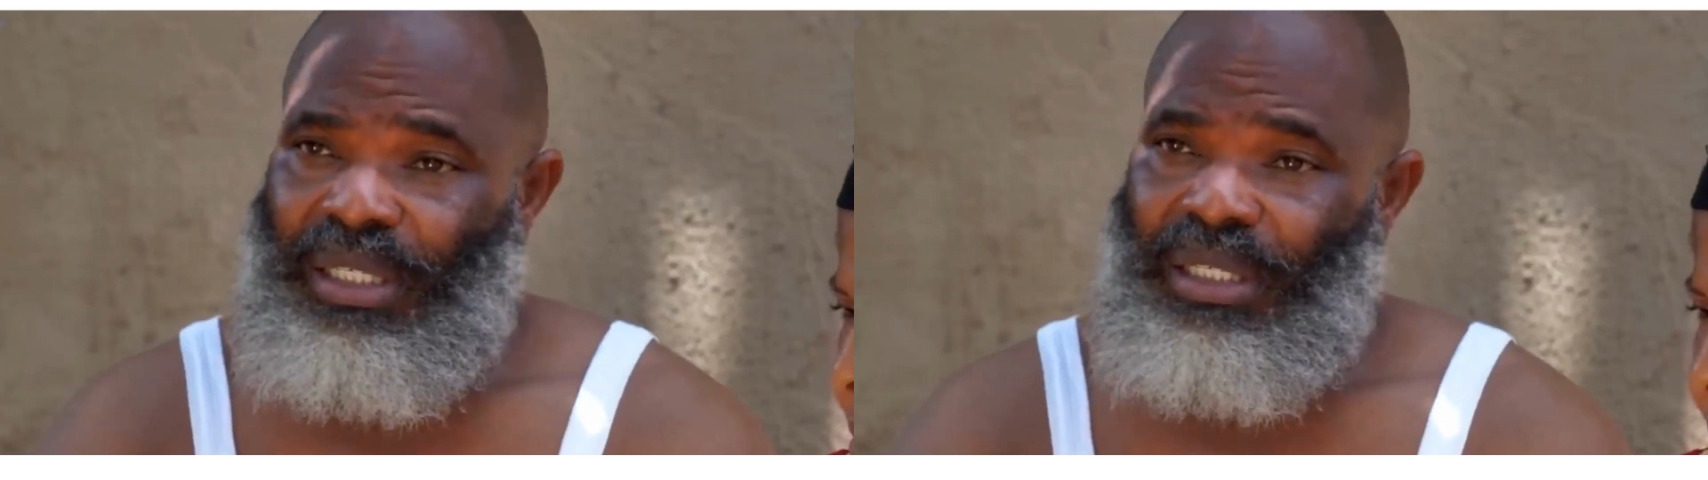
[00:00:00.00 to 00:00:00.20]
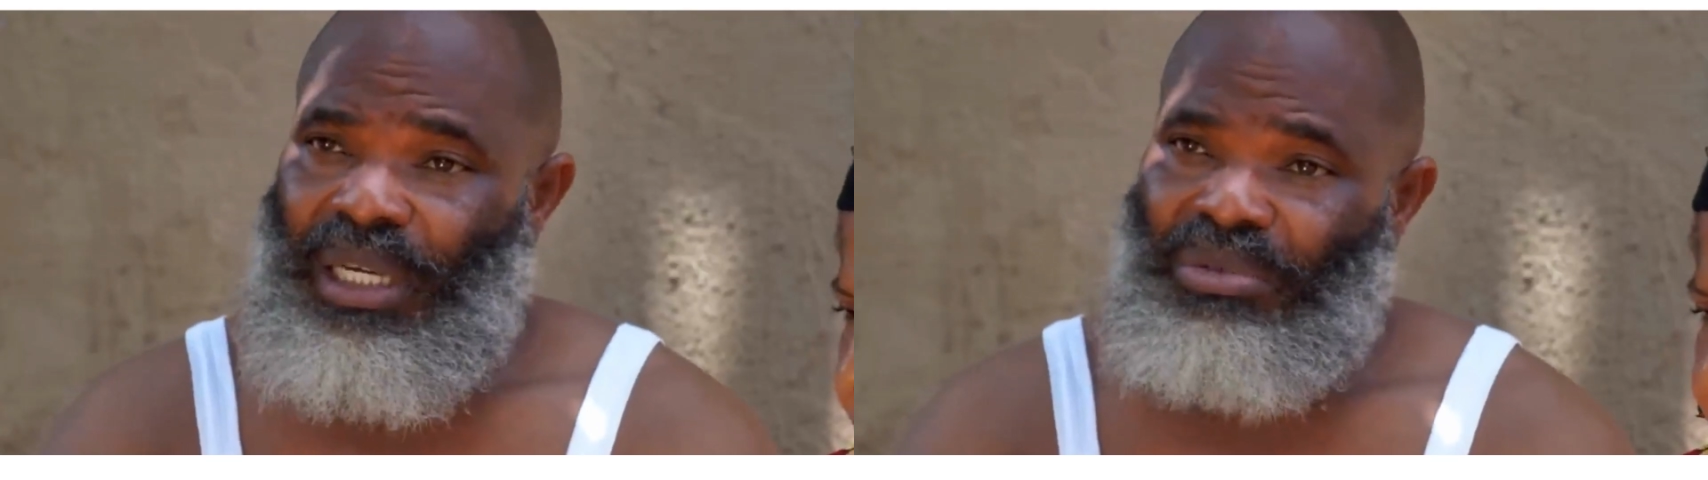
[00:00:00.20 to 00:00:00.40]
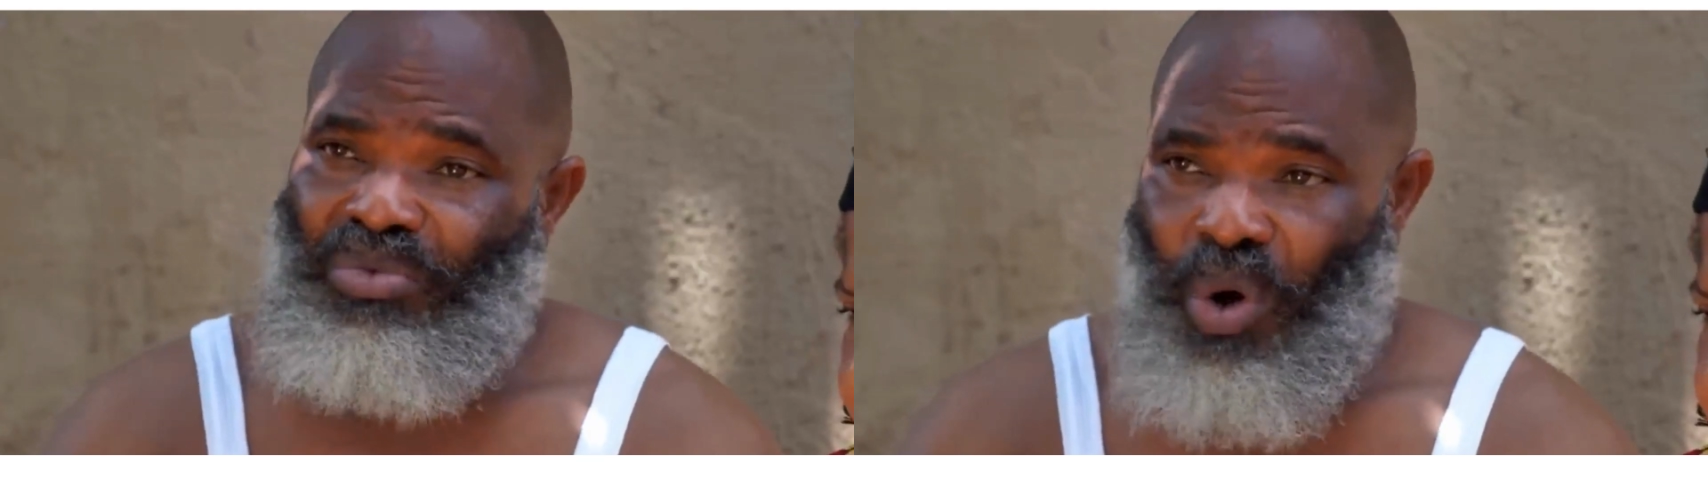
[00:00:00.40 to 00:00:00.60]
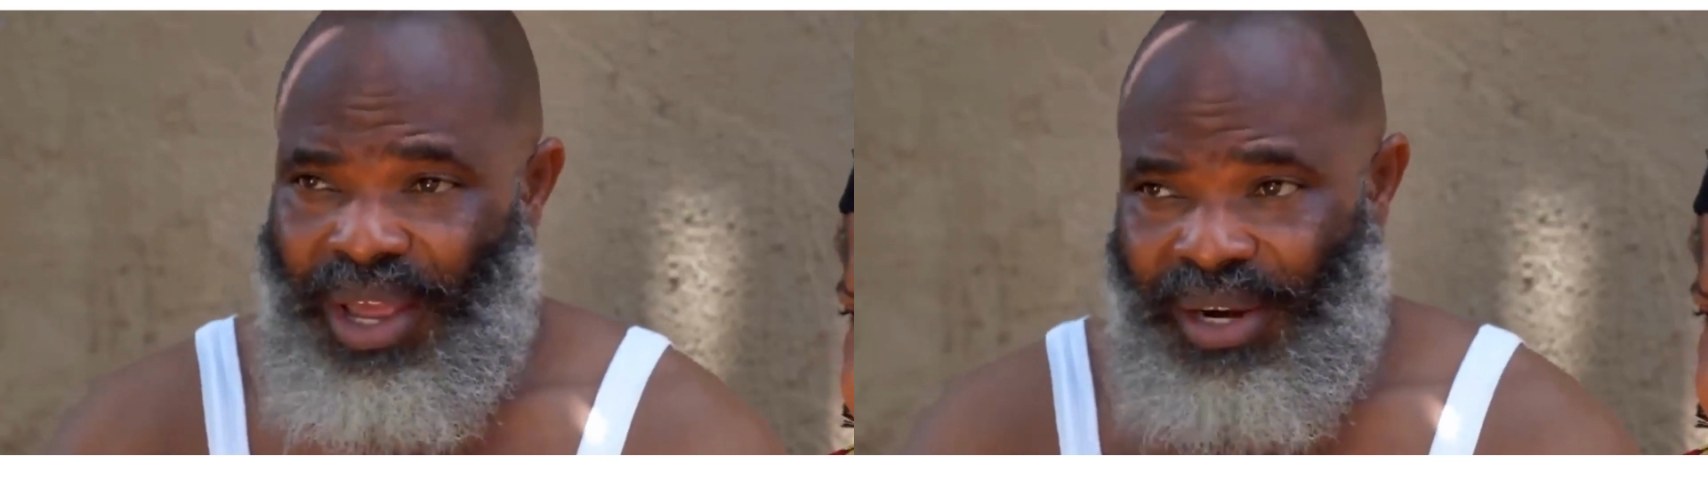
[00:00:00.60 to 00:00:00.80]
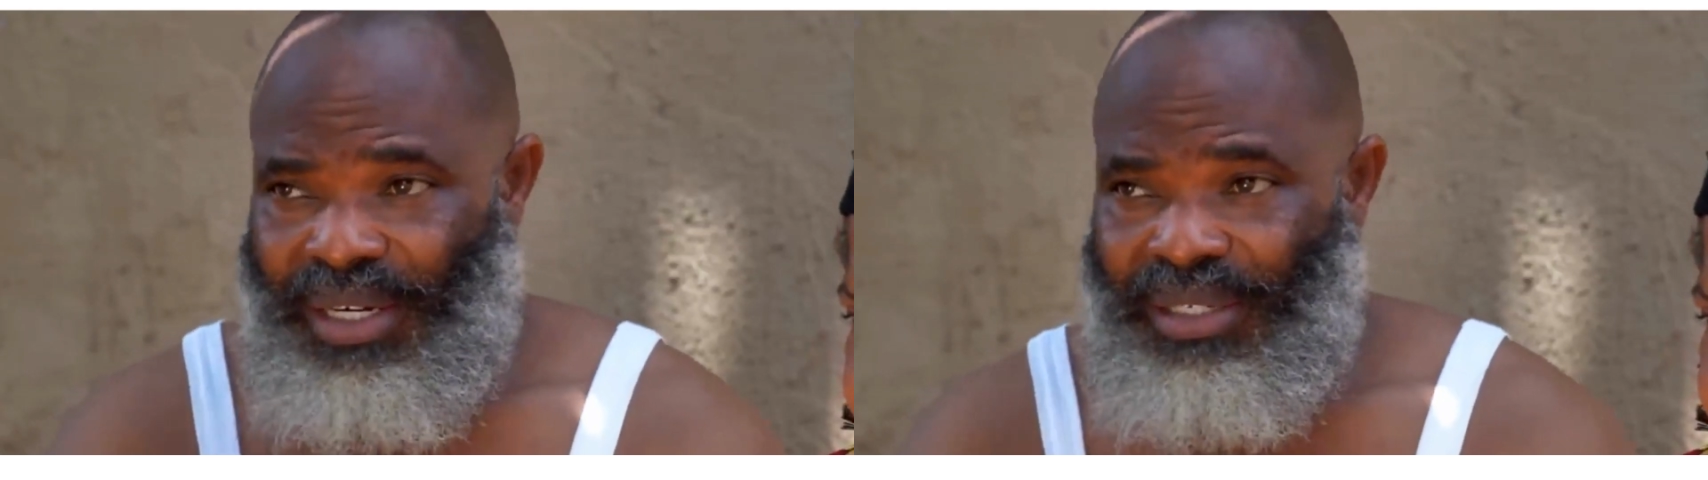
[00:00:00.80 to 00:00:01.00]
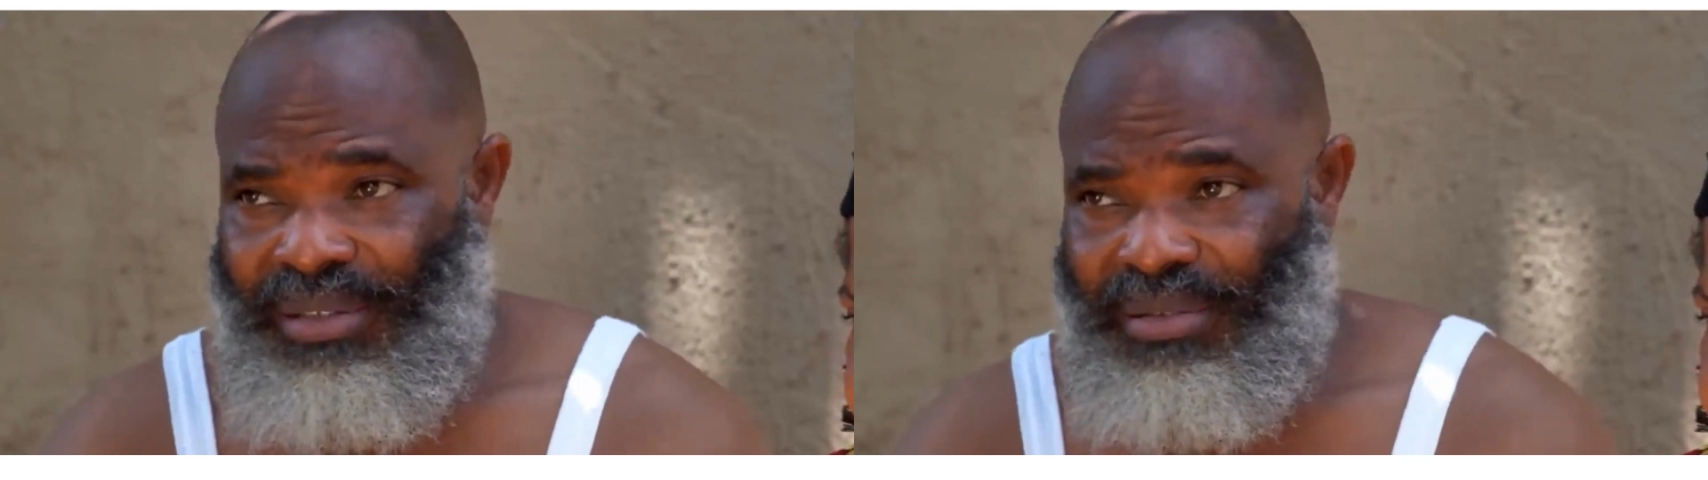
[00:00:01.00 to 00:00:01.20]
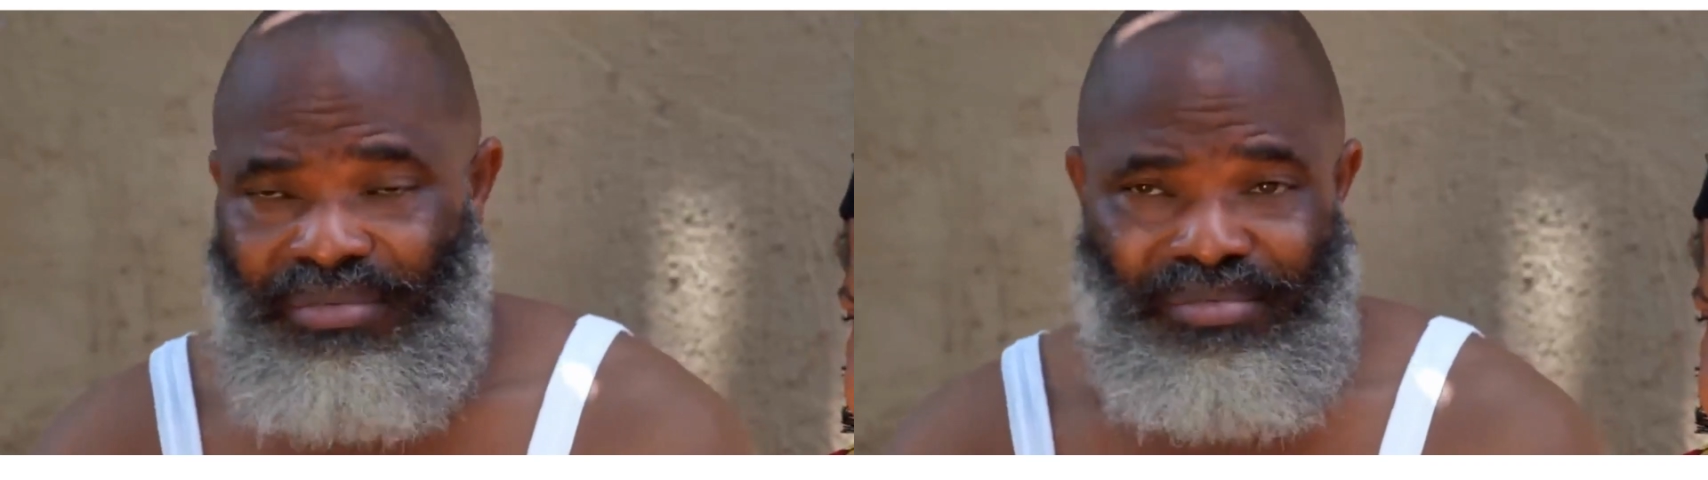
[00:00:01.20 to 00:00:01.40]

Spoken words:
then wiring,